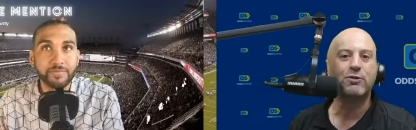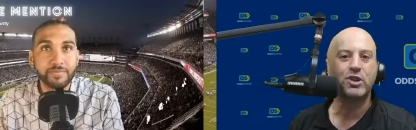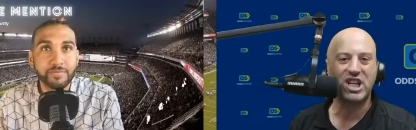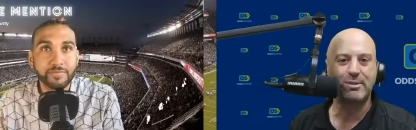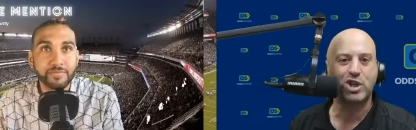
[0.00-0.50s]
Speaker 1: for
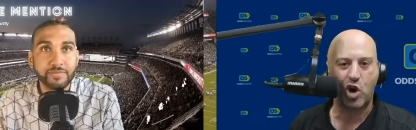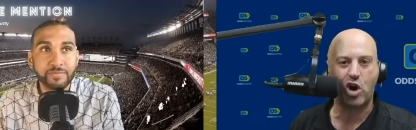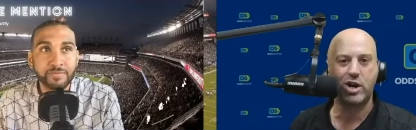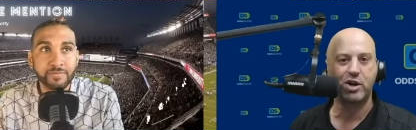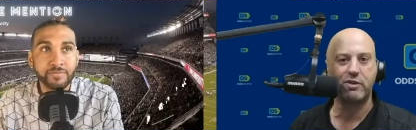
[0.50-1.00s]
James
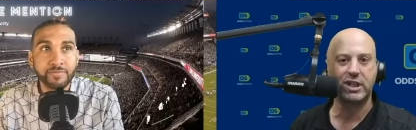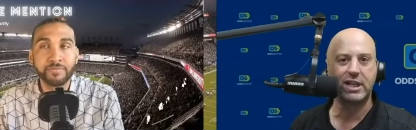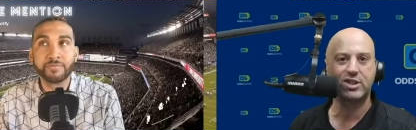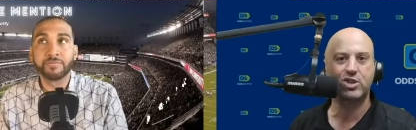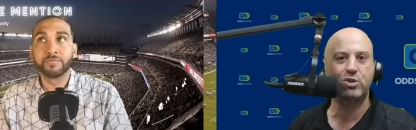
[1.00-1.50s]
Harden over the
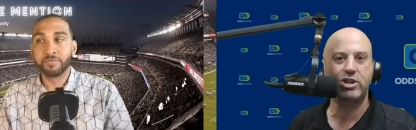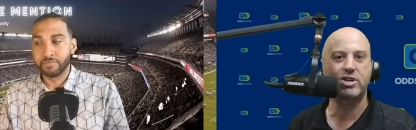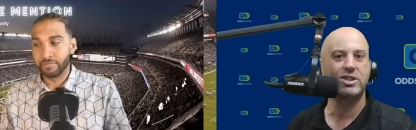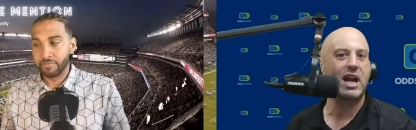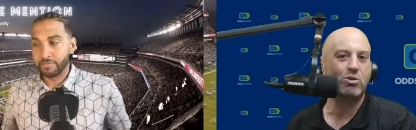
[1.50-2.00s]
next two years,
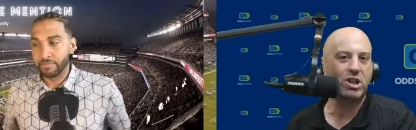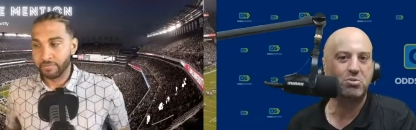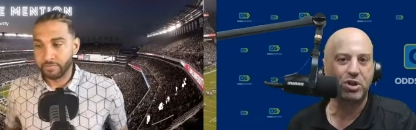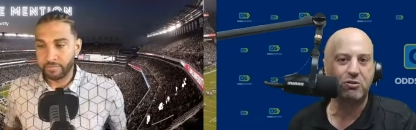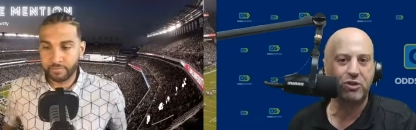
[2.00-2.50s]
not really
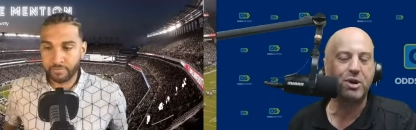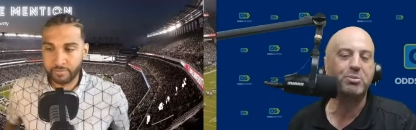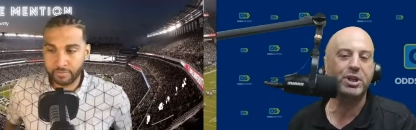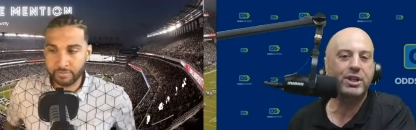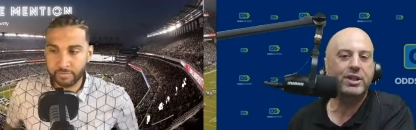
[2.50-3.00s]
built for
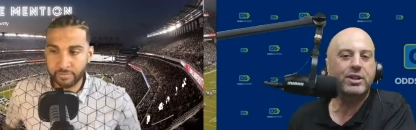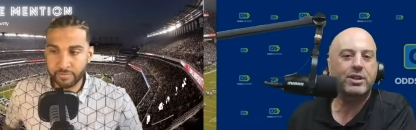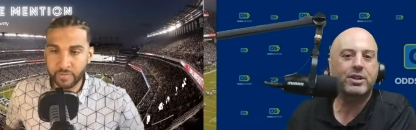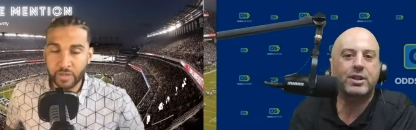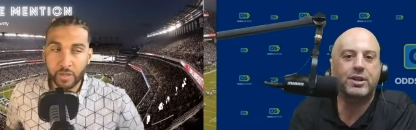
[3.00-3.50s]
Embiid.
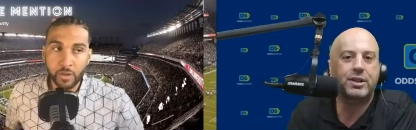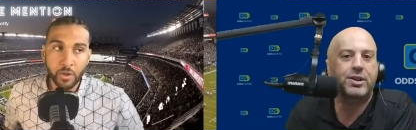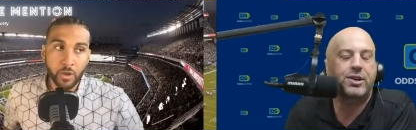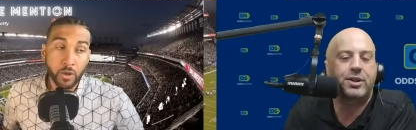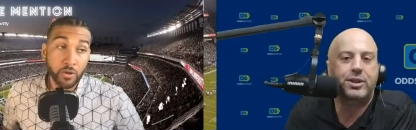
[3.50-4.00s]

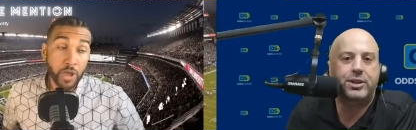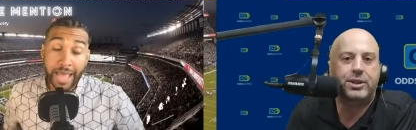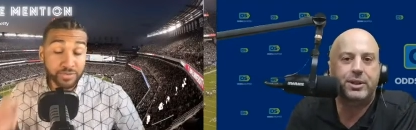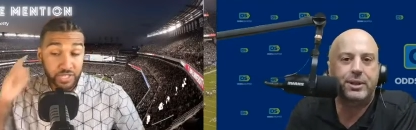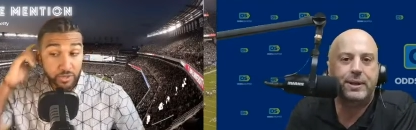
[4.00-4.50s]

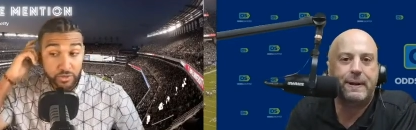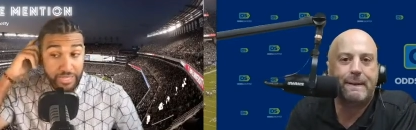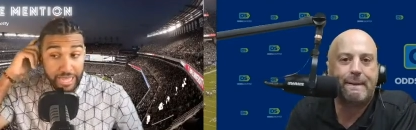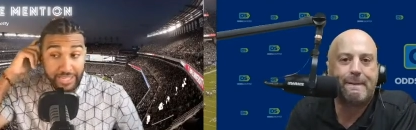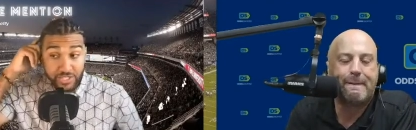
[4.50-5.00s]

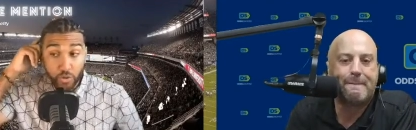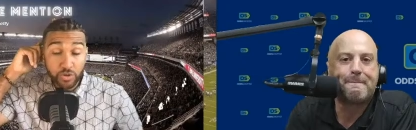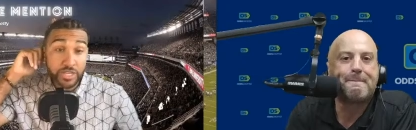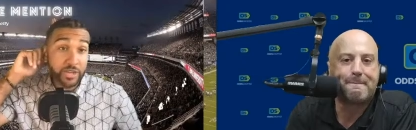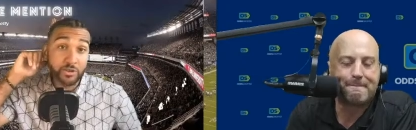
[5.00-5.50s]
Speaker 2: Absolutely. I
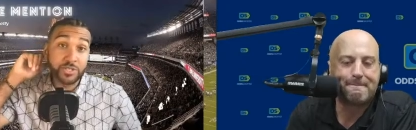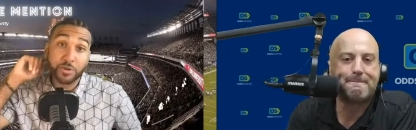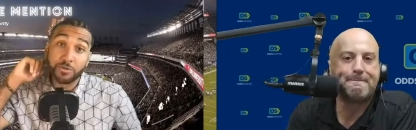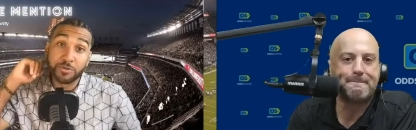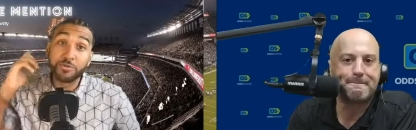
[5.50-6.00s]
totally.
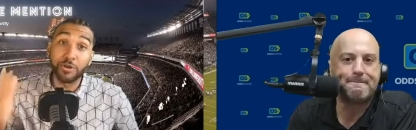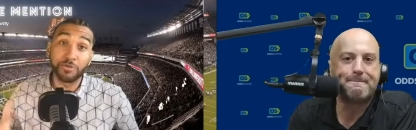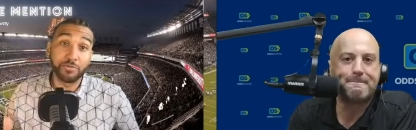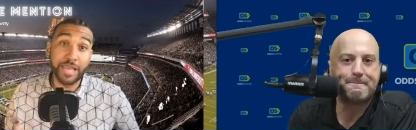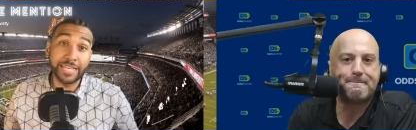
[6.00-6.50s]
So,
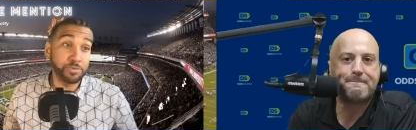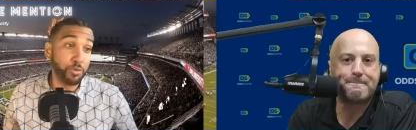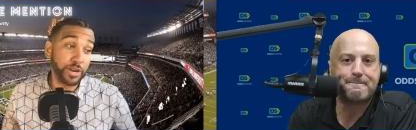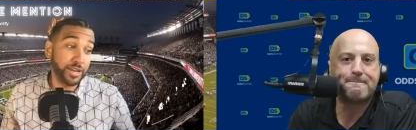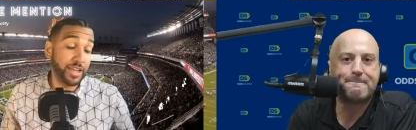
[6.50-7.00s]
your last
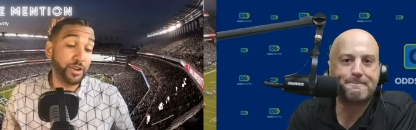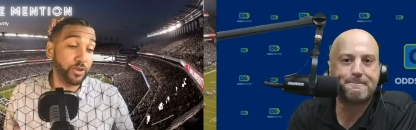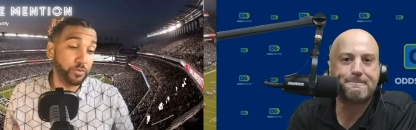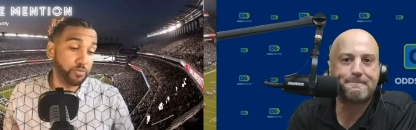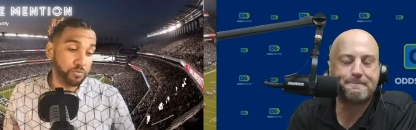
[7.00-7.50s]
point, I
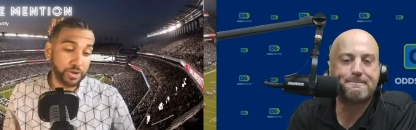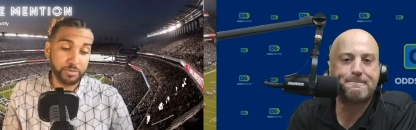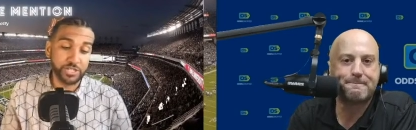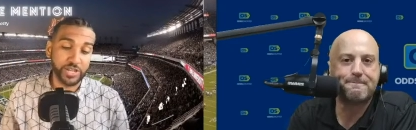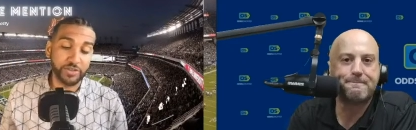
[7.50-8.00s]
agree pretty
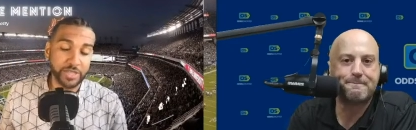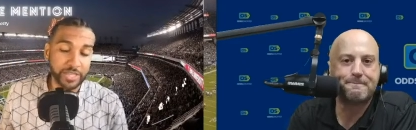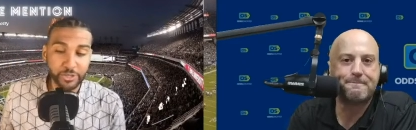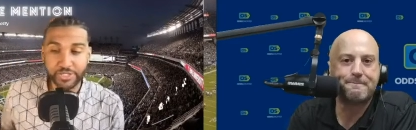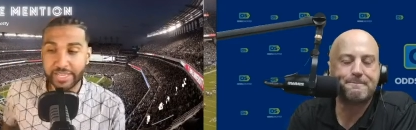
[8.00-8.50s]
much
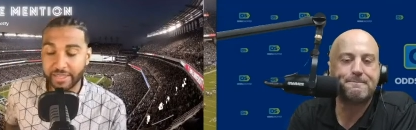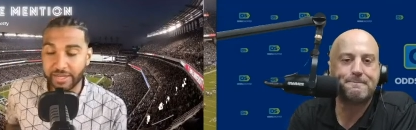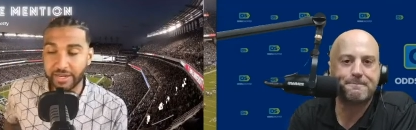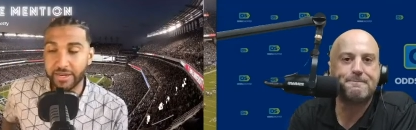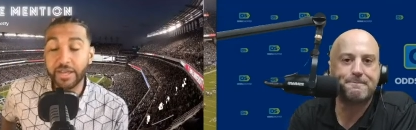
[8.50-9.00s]
everything you said
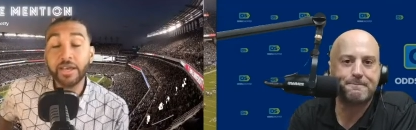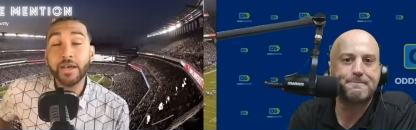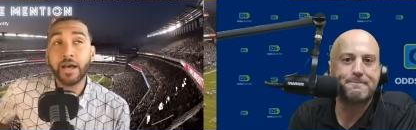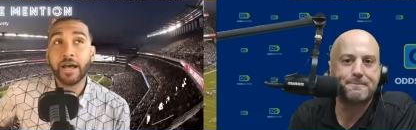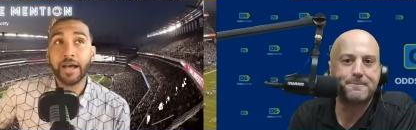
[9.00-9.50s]
there.
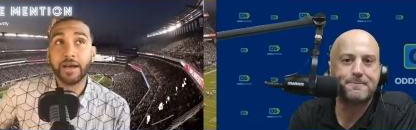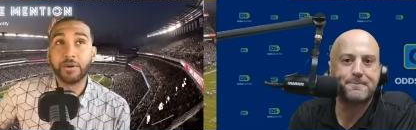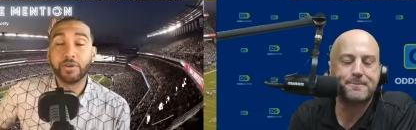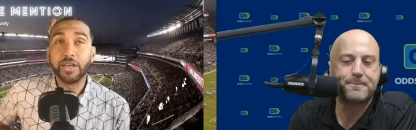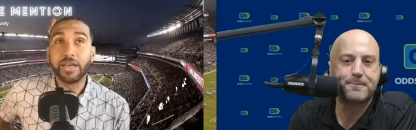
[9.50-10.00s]
Uh,